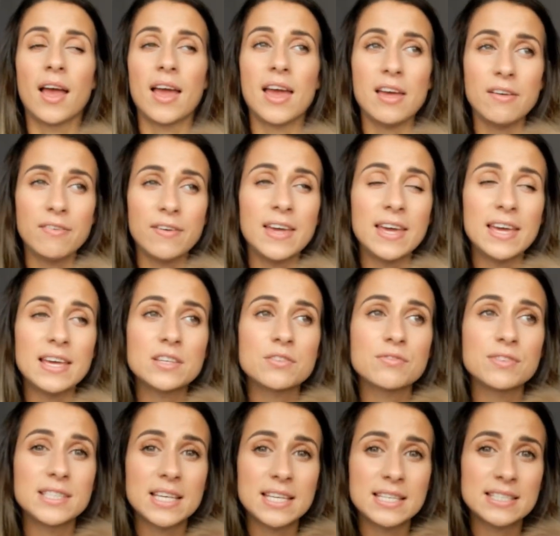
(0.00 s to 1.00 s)
If he
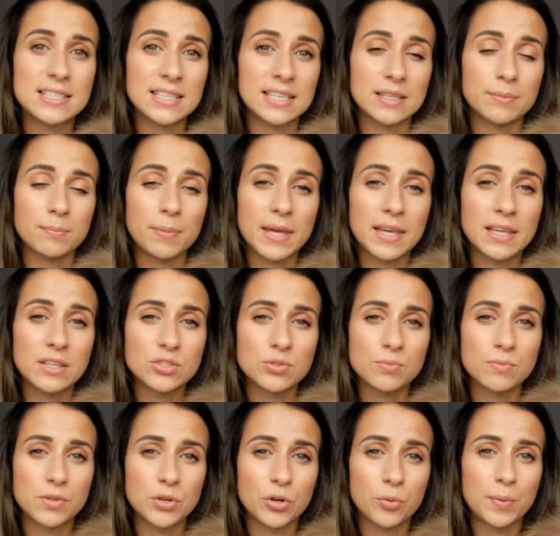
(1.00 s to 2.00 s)
is resisting picking
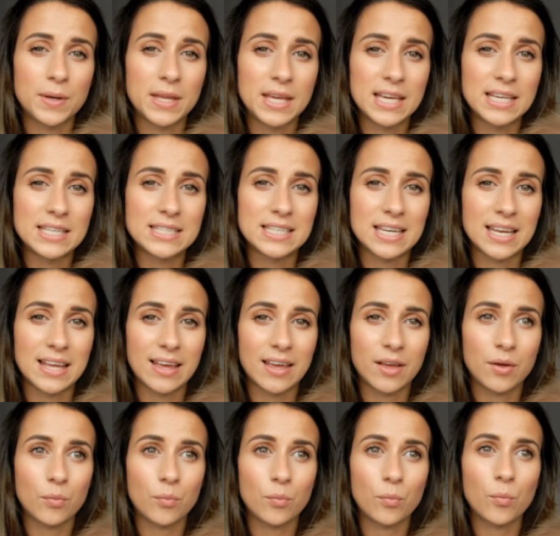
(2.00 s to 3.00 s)
something up and eating
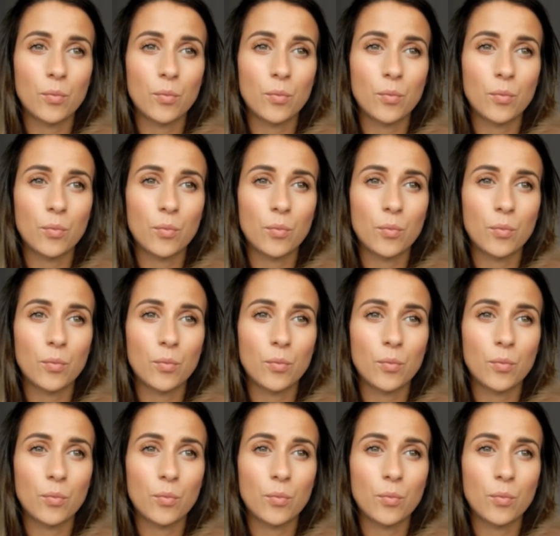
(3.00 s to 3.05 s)
it,